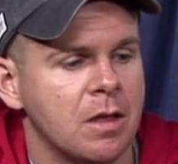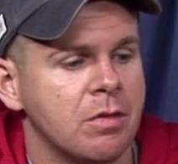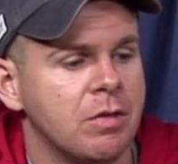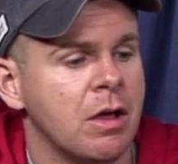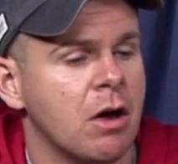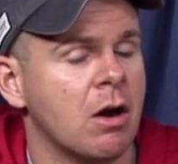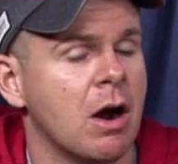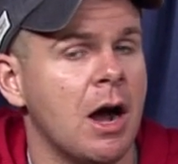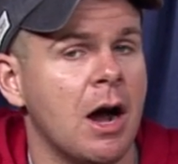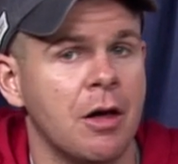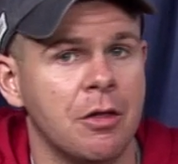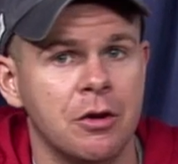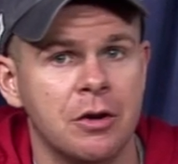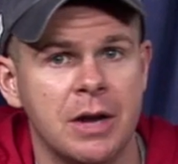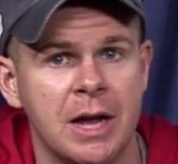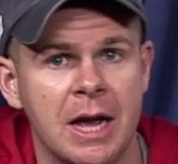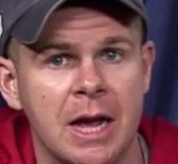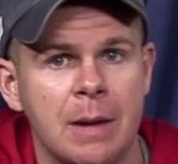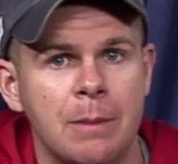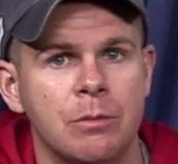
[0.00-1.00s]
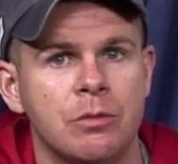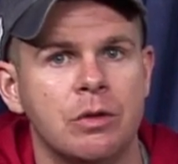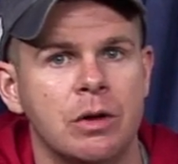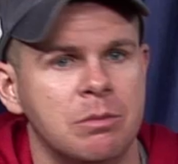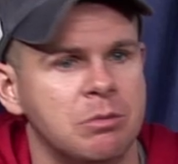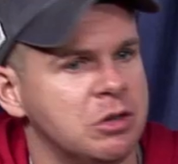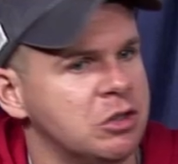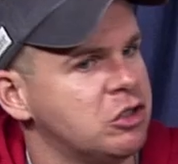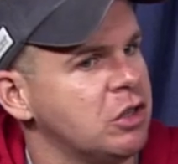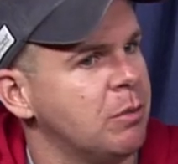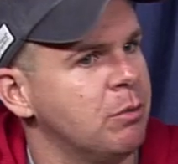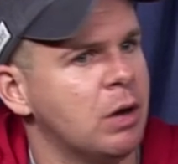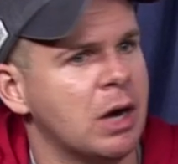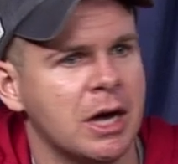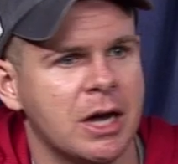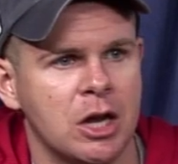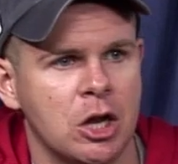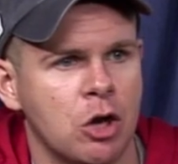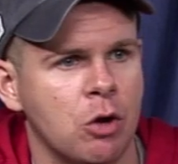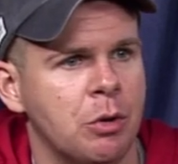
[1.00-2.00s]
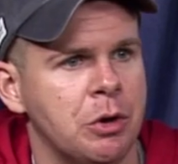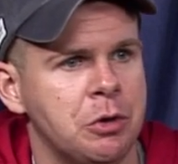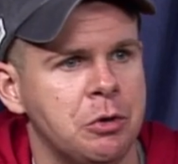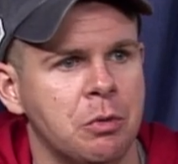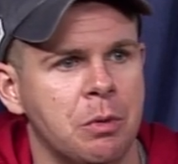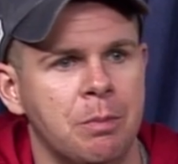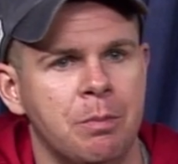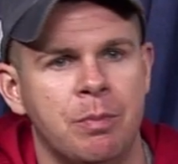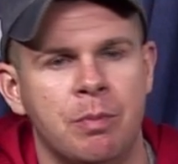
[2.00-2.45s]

But. There are other names. I'm not going to go into